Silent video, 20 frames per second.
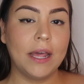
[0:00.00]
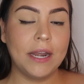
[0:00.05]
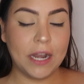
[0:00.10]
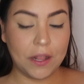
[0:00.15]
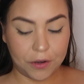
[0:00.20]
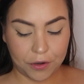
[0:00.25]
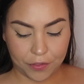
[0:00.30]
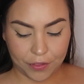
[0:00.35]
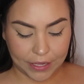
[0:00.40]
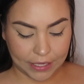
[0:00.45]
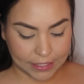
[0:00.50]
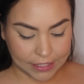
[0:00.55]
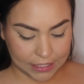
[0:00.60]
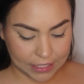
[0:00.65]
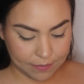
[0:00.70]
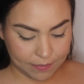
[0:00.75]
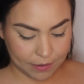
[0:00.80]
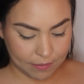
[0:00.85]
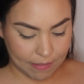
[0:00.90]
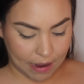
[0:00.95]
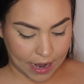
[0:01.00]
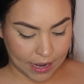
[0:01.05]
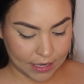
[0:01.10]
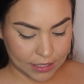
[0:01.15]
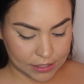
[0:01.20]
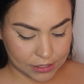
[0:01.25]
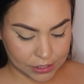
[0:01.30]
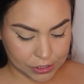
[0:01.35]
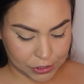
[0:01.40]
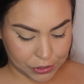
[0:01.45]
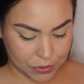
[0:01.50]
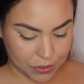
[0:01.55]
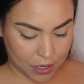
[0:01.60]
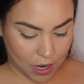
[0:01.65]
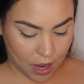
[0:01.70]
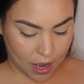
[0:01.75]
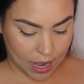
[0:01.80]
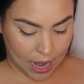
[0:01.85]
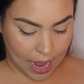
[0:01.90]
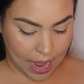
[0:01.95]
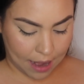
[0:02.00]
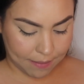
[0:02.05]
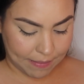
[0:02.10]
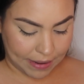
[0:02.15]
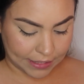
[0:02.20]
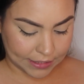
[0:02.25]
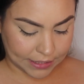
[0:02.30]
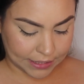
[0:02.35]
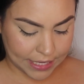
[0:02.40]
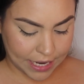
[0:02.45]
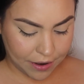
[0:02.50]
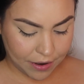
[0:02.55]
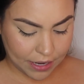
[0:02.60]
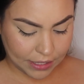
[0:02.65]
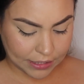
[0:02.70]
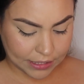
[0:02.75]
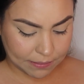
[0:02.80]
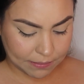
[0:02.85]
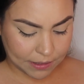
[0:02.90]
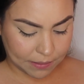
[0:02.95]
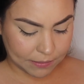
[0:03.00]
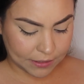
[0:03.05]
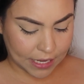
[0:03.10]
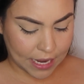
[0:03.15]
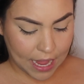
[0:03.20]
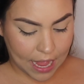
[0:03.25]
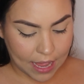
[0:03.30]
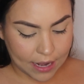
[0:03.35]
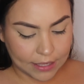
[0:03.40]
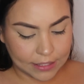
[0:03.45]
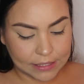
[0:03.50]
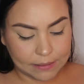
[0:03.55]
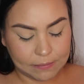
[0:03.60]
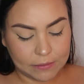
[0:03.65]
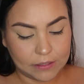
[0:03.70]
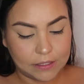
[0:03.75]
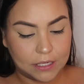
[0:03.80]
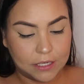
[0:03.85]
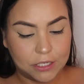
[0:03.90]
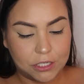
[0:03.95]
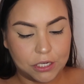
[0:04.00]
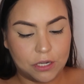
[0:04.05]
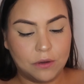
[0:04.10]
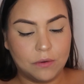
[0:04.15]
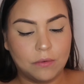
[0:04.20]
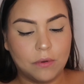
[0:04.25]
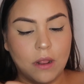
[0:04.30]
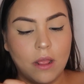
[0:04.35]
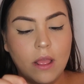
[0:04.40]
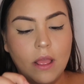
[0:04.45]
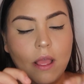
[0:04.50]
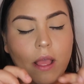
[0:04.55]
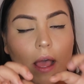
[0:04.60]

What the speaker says: Another thing to keep in mind is to not add mascara. Sometimes I add it, sometimes I don't.